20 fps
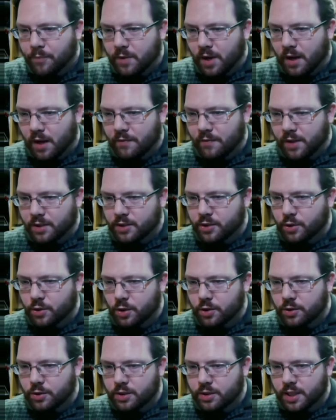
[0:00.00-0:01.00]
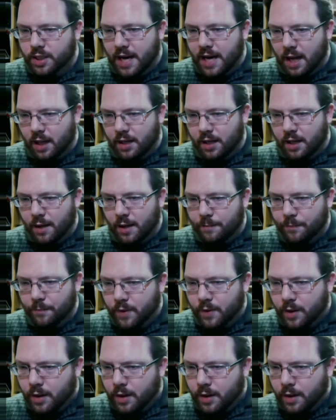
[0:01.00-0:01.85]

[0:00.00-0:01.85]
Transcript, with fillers: of the Sorceress in Hellion?